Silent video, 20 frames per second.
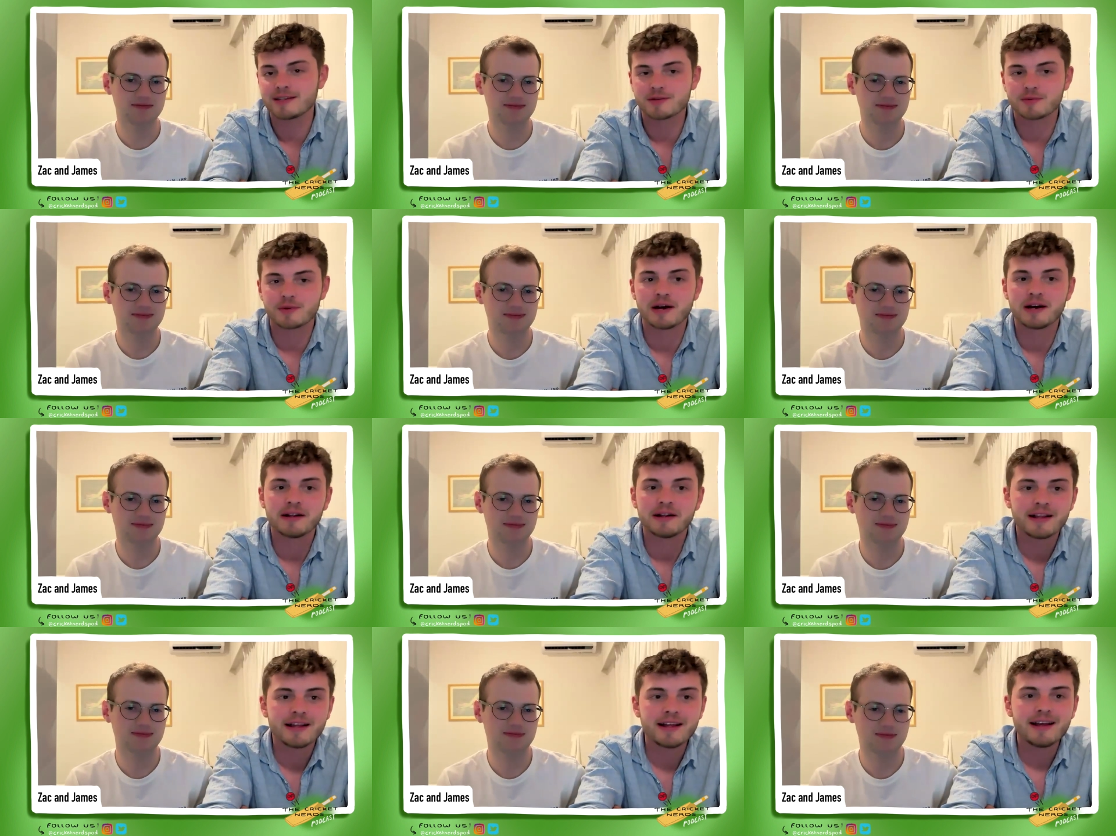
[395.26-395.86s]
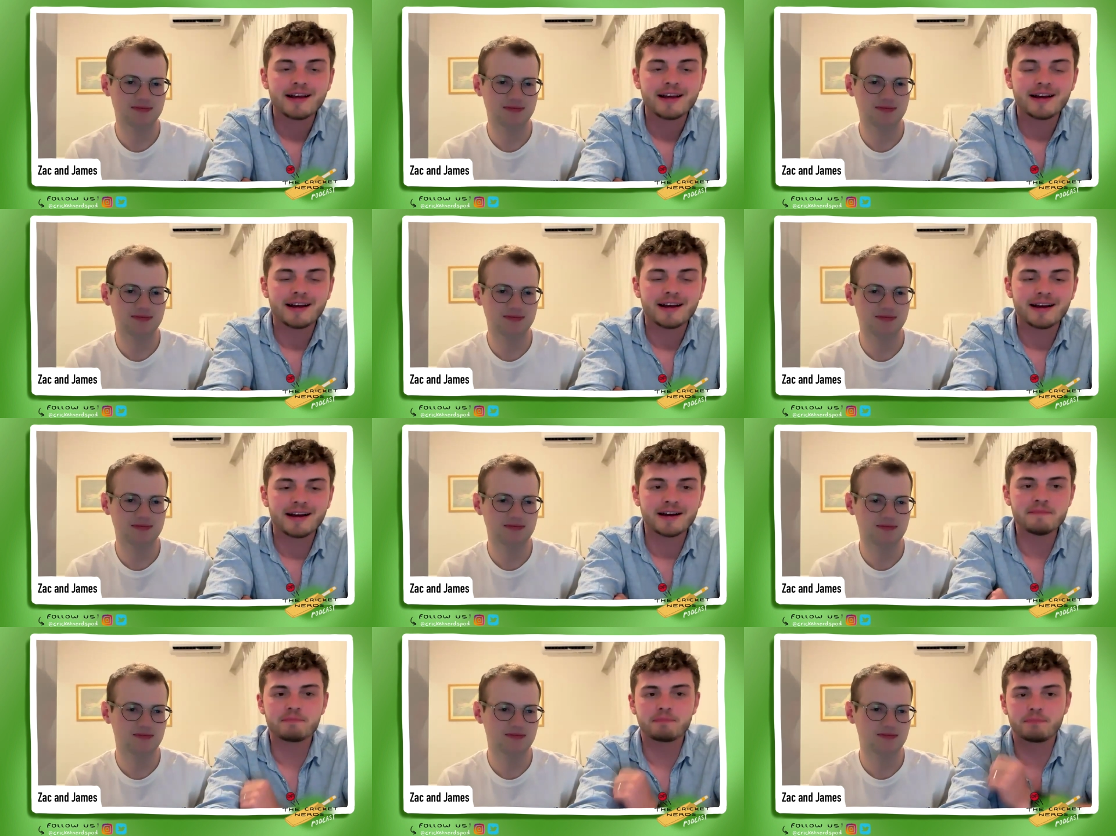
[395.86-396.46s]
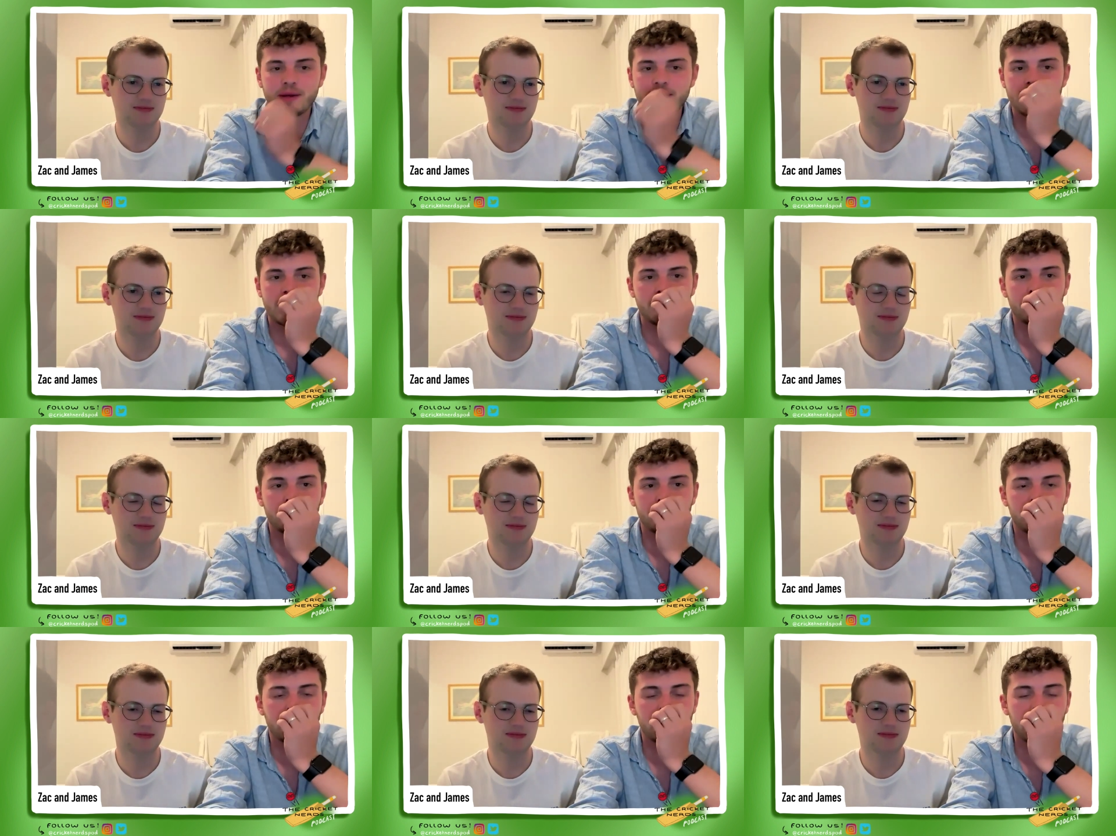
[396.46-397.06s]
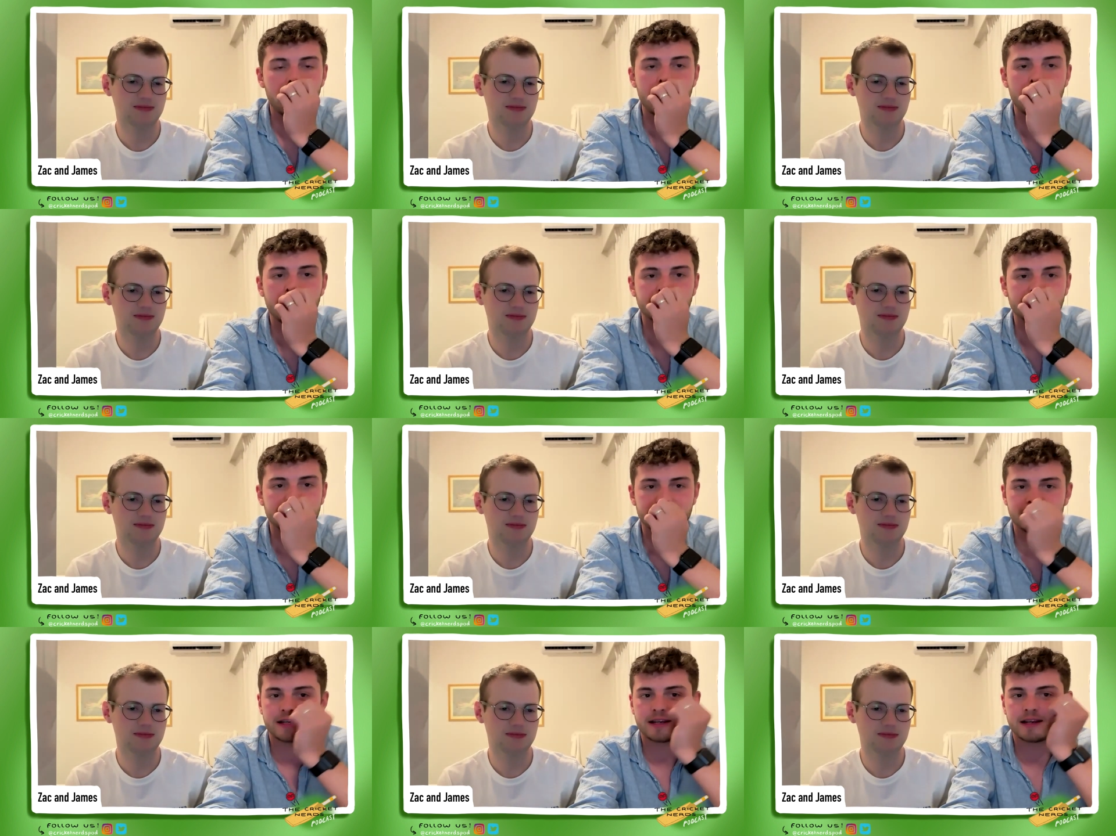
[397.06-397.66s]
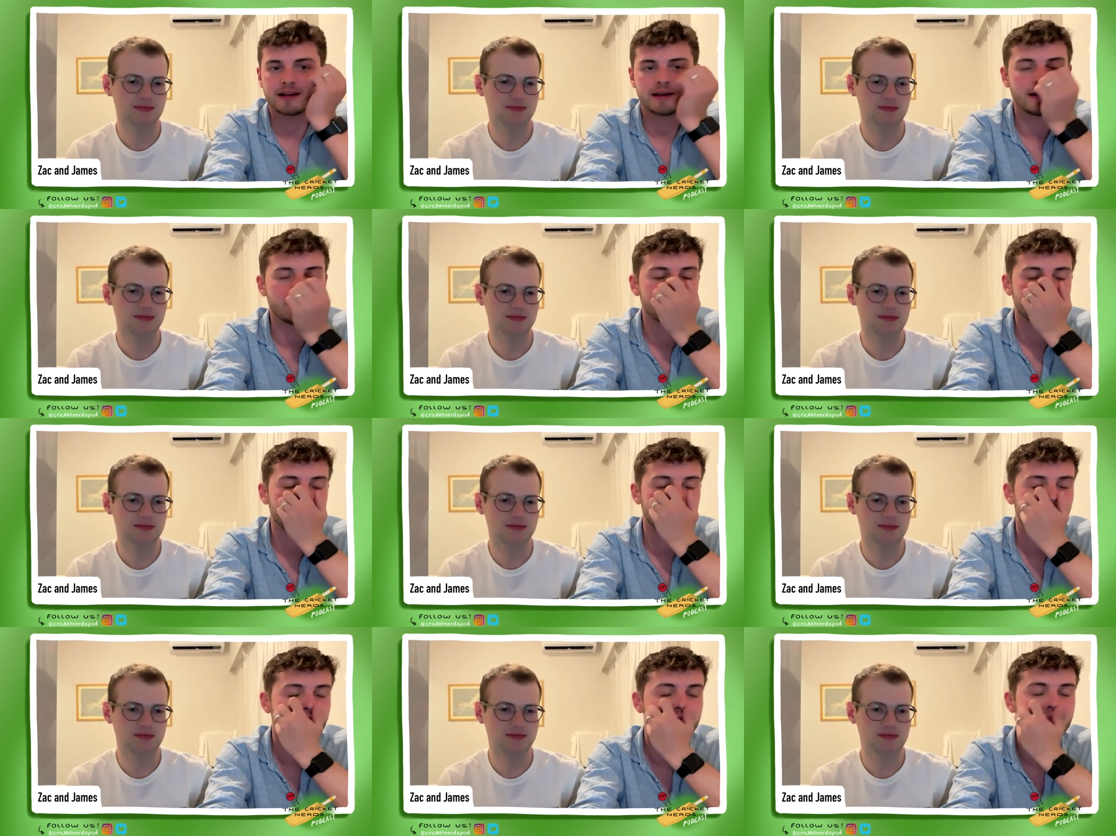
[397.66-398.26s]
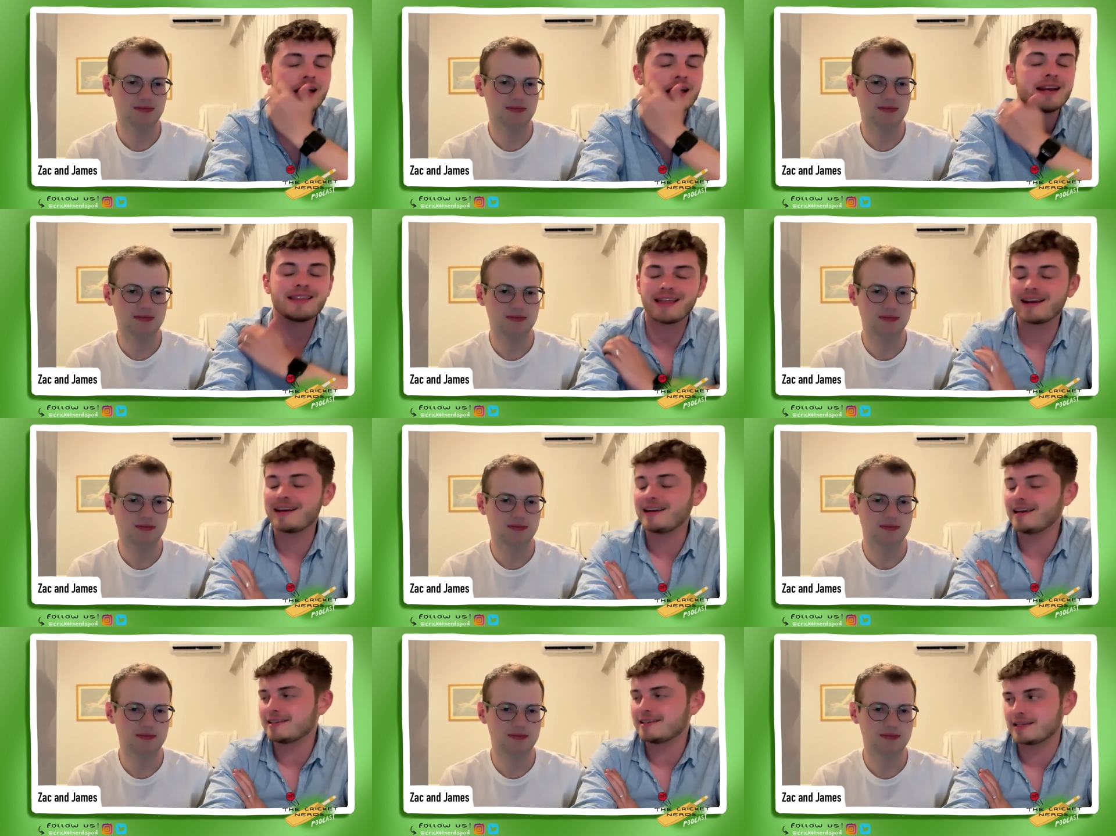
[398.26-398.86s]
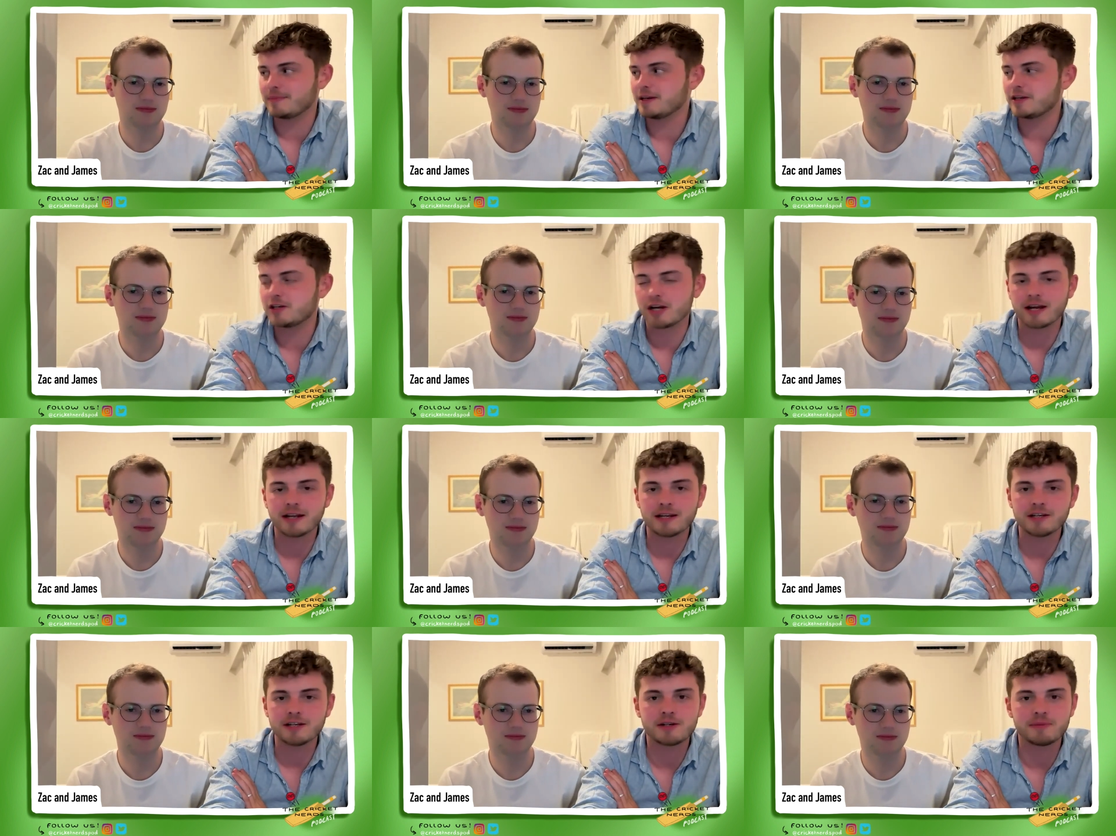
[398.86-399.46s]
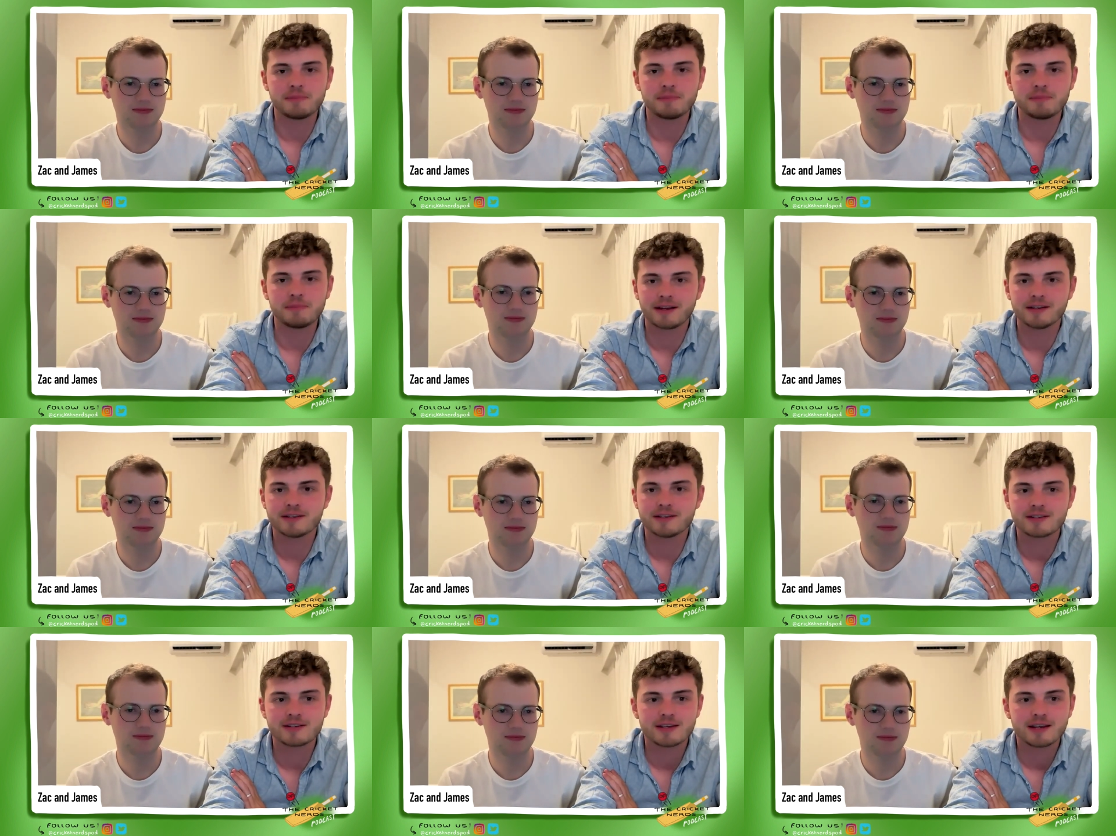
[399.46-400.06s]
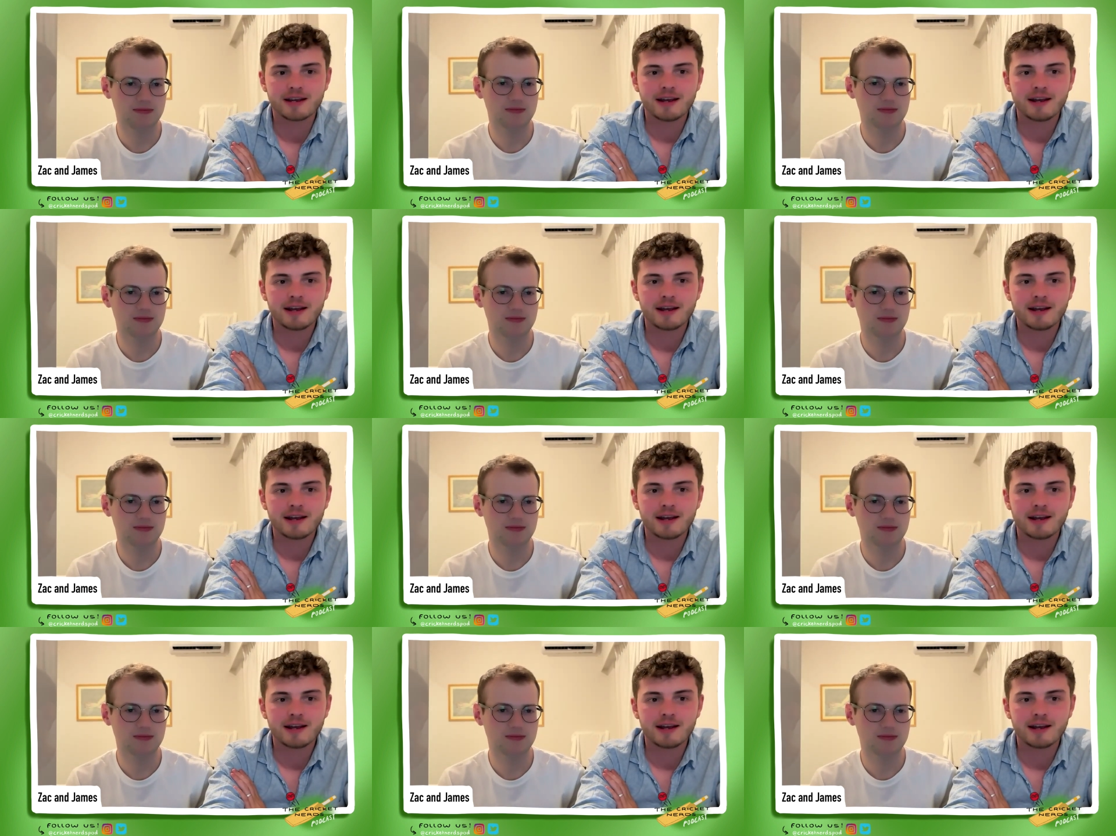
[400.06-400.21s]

Speaker 1: as well. Mm. Um, but yeah, it's there, there. There needs to be change because